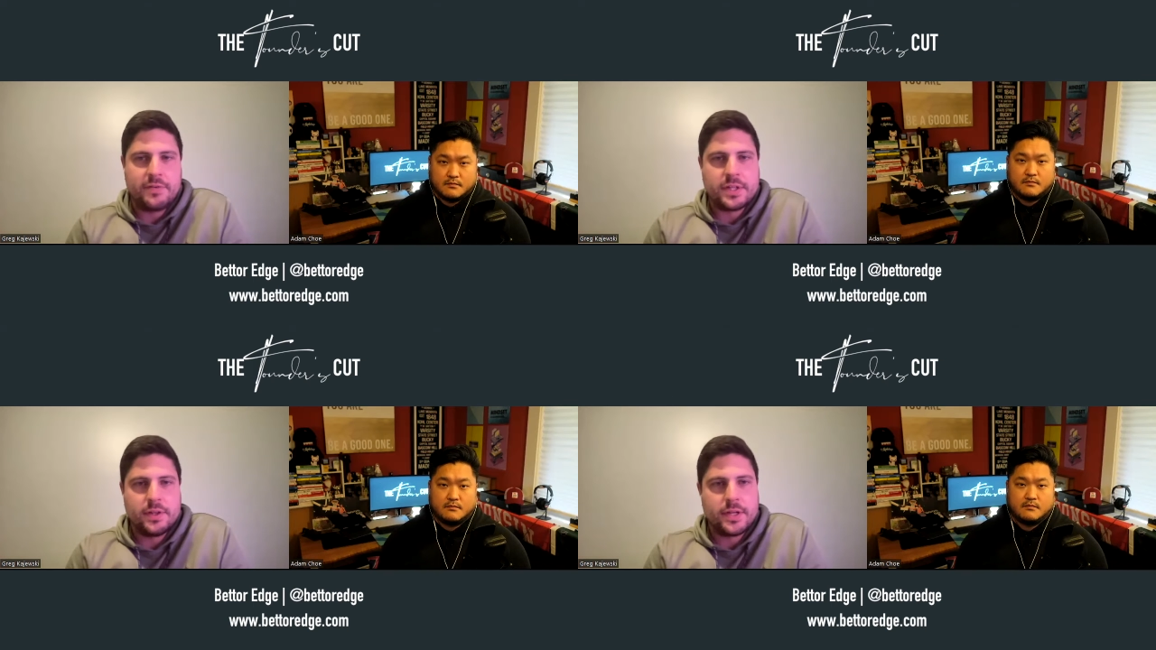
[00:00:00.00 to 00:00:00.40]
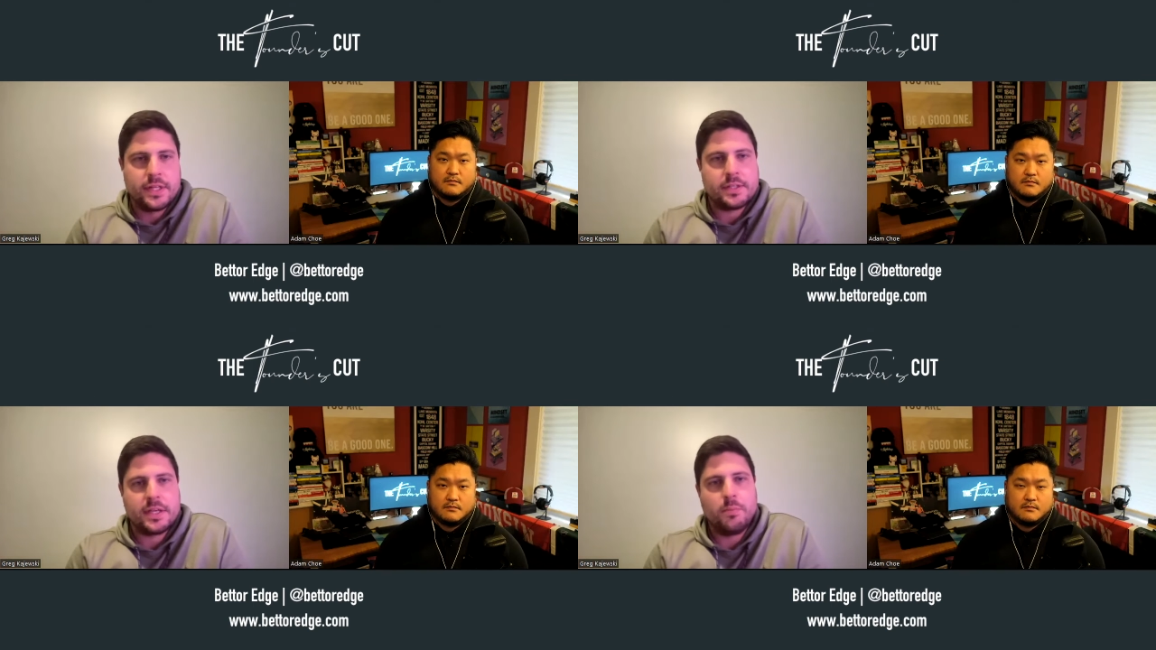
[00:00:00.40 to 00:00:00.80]
Speaker 1: obviously
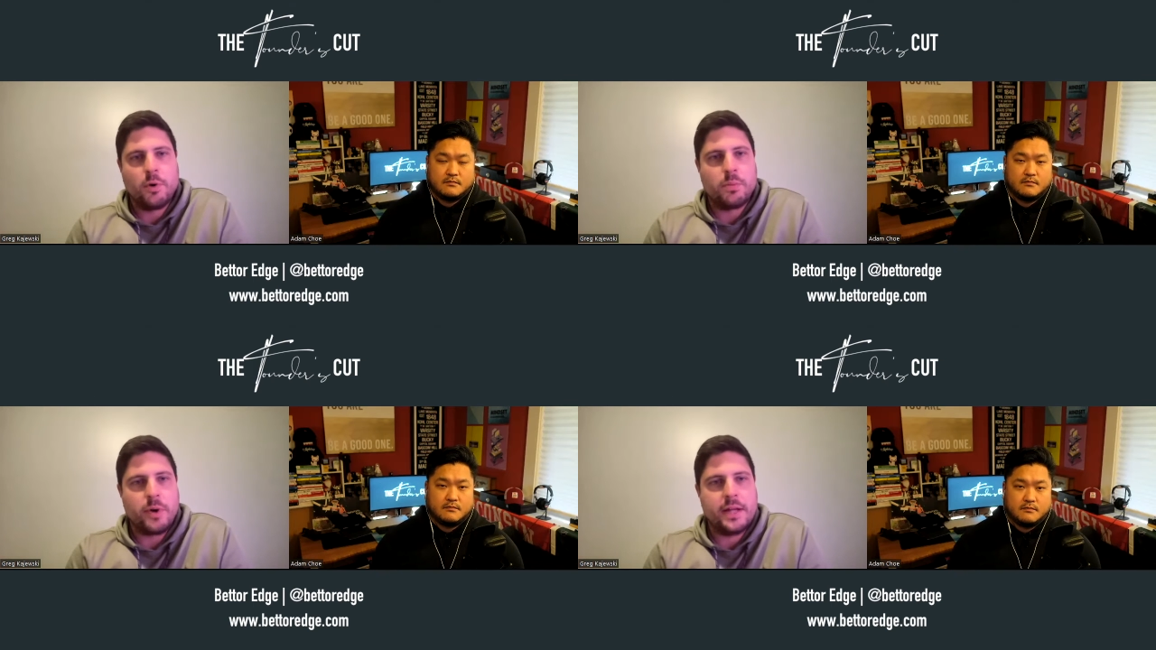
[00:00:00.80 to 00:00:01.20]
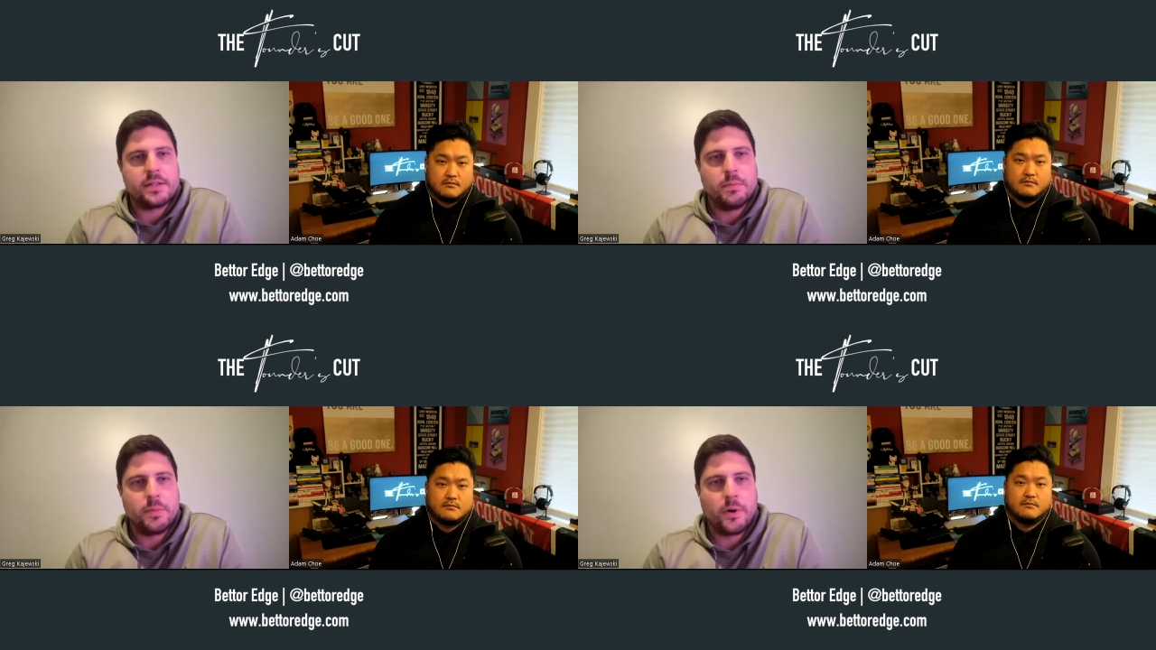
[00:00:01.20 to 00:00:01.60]
looking to get more
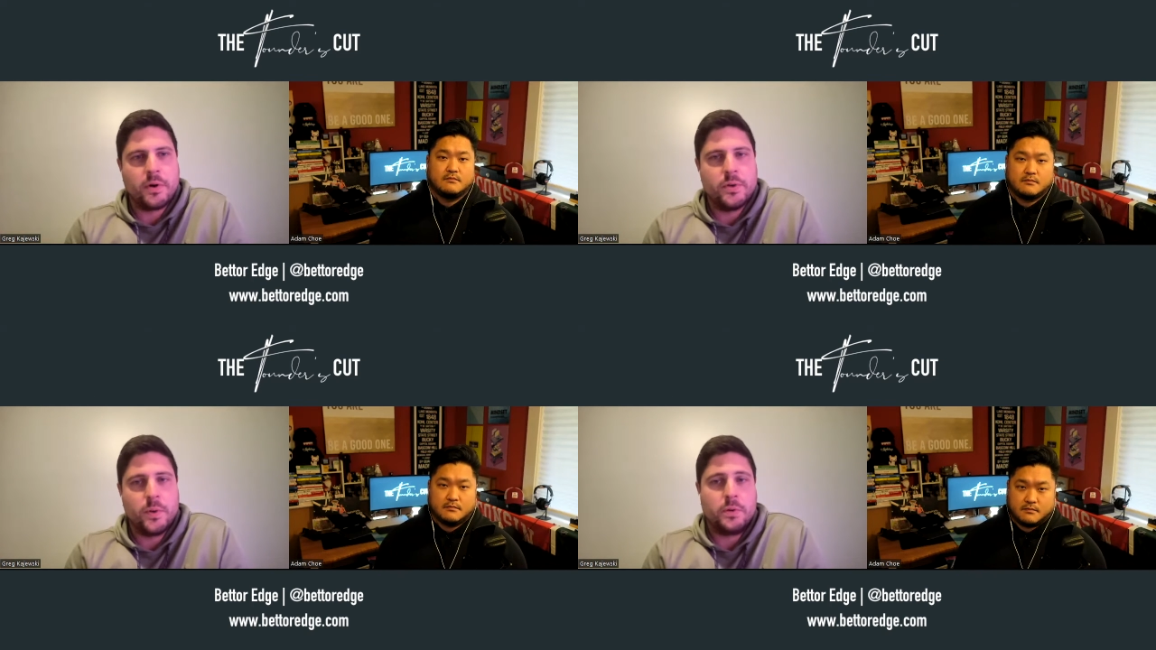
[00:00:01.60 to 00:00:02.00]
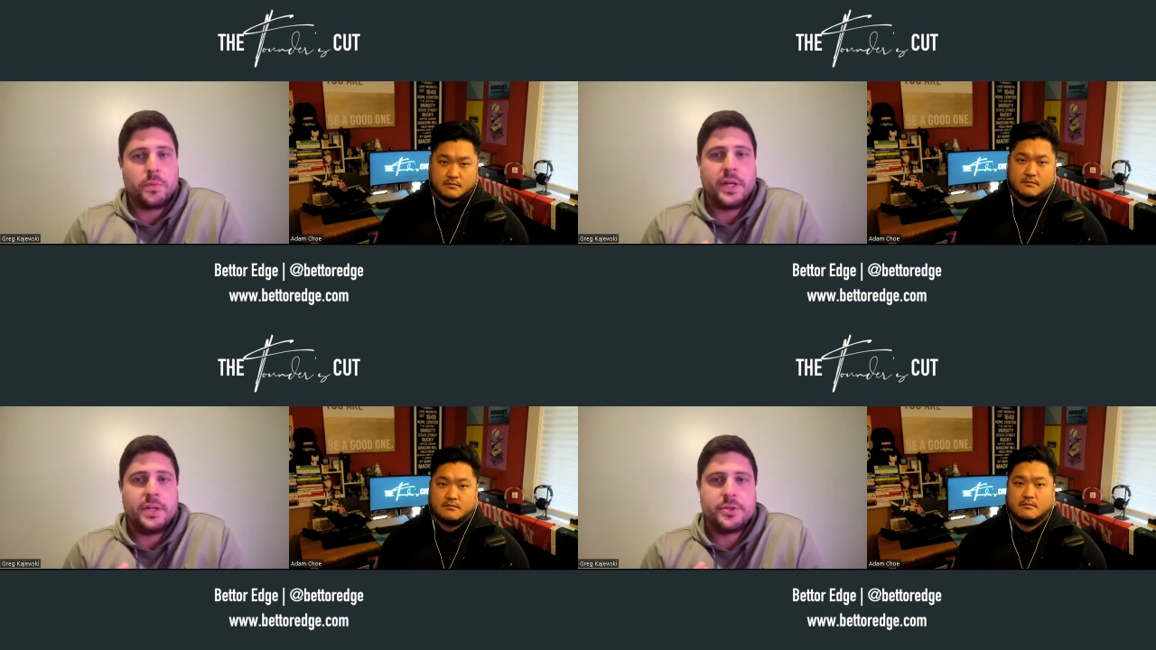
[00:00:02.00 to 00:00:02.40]
brands on board who want to
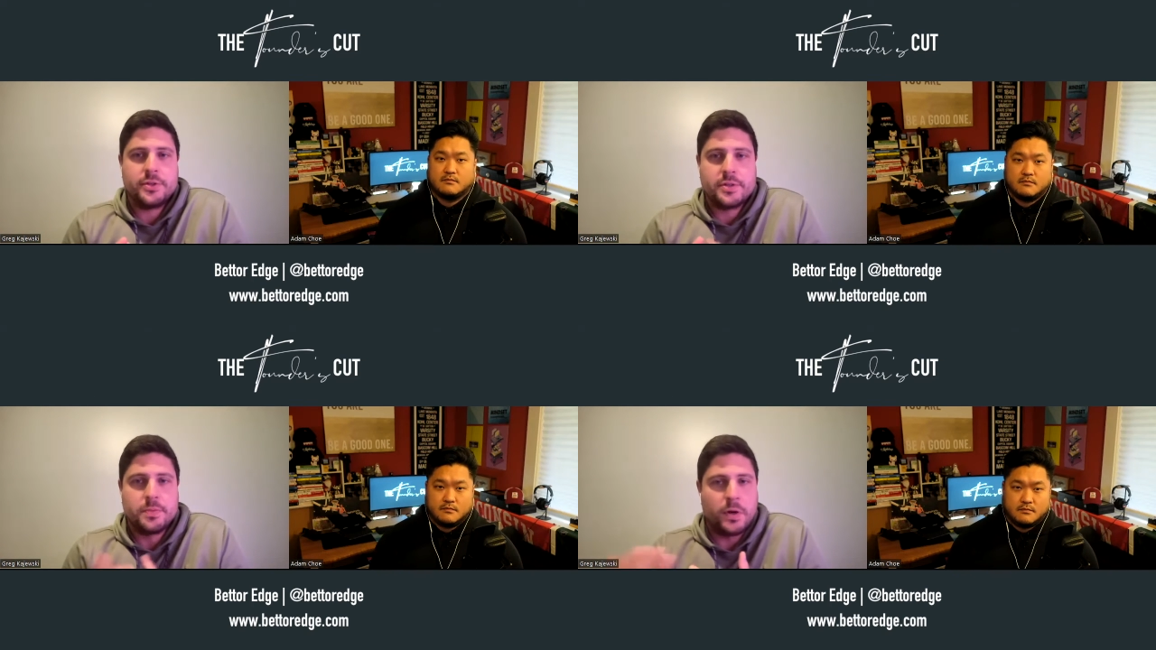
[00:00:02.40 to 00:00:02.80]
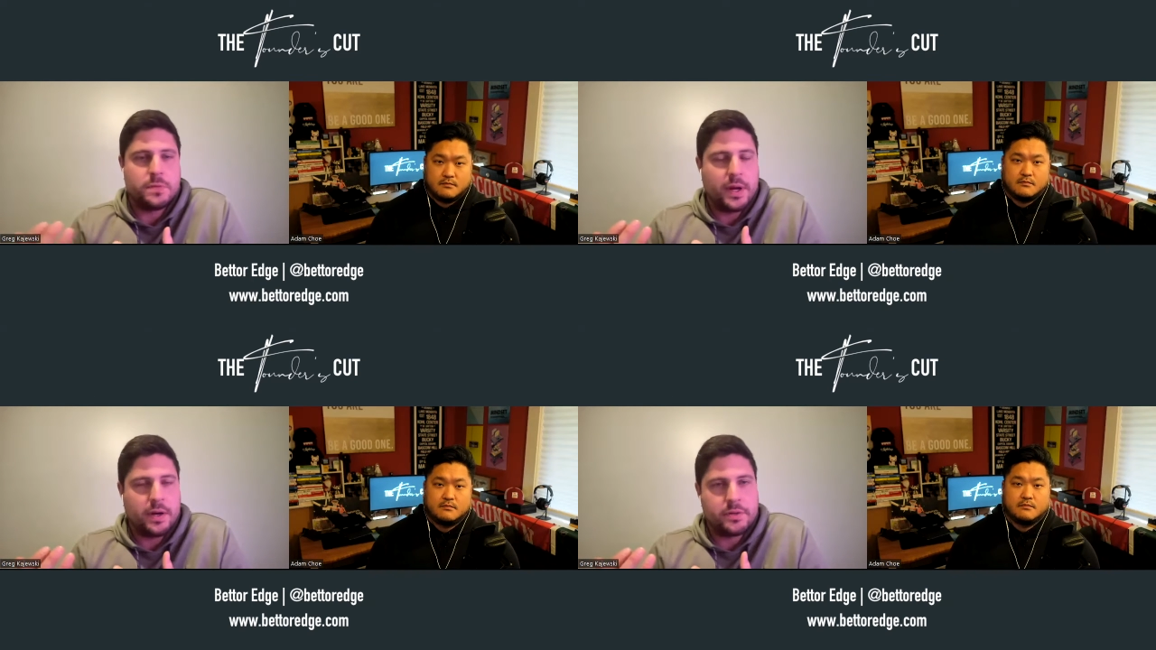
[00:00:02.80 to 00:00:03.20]
reach
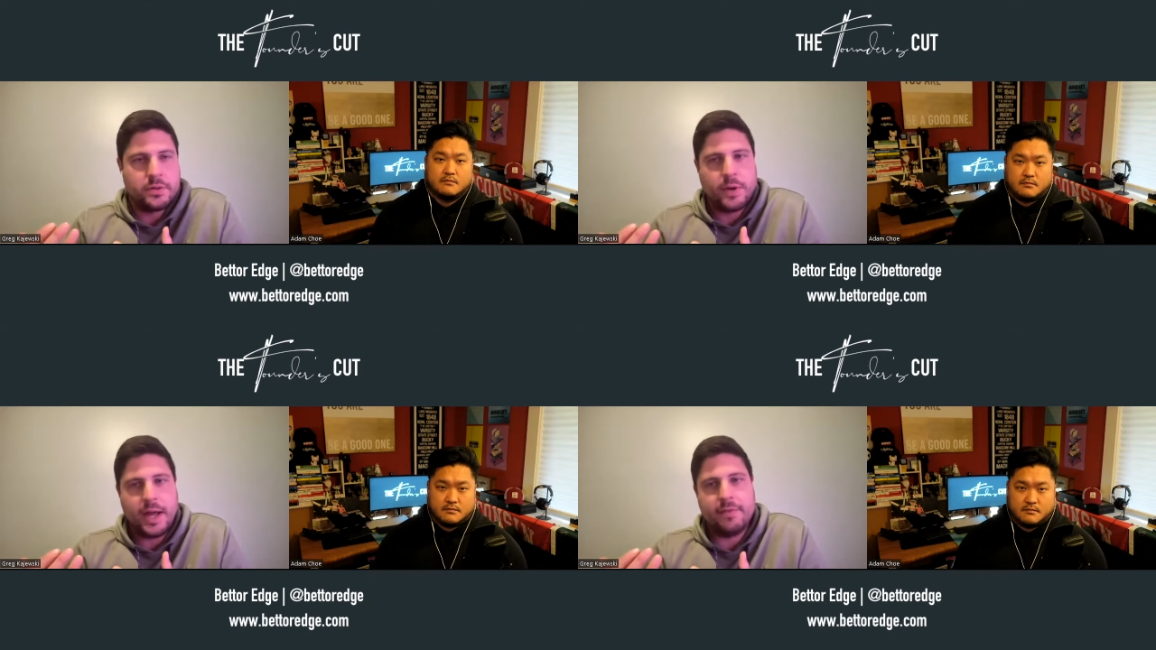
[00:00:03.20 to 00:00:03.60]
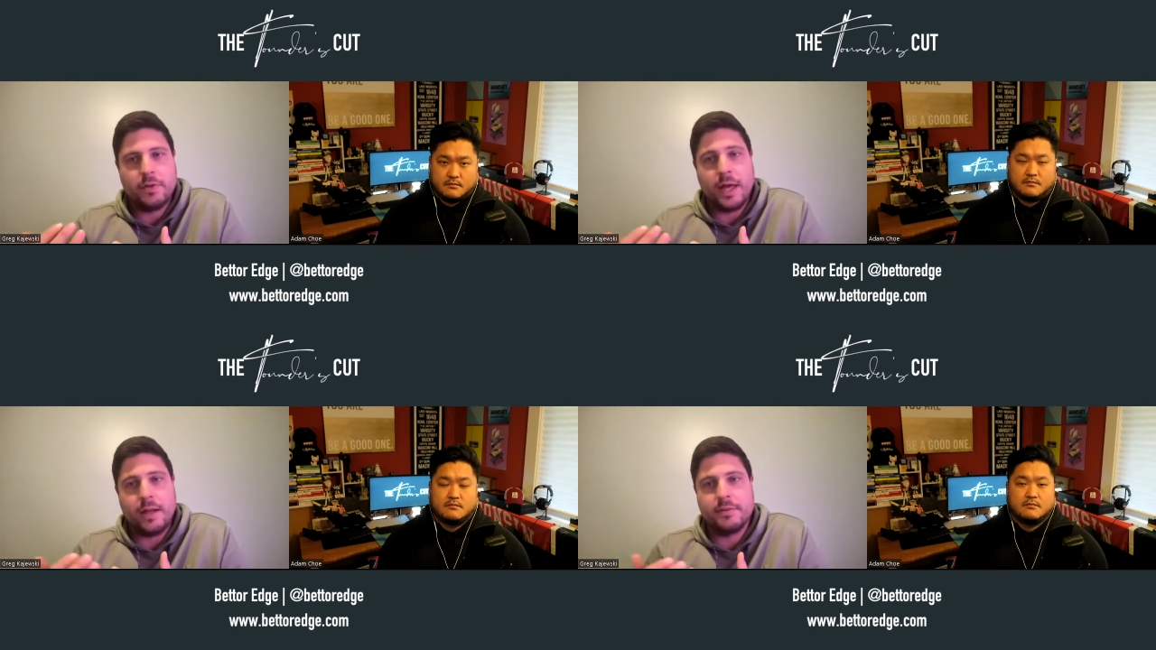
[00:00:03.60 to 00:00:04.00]
sports bettors who have
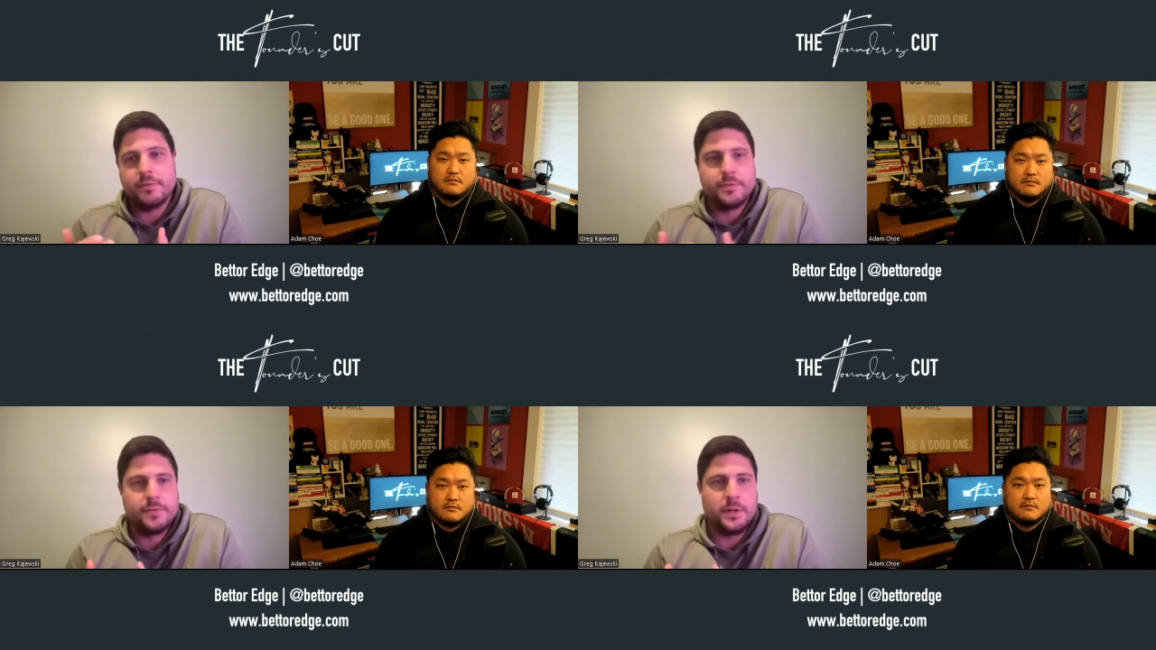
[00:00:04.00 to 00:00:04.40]
a lot of,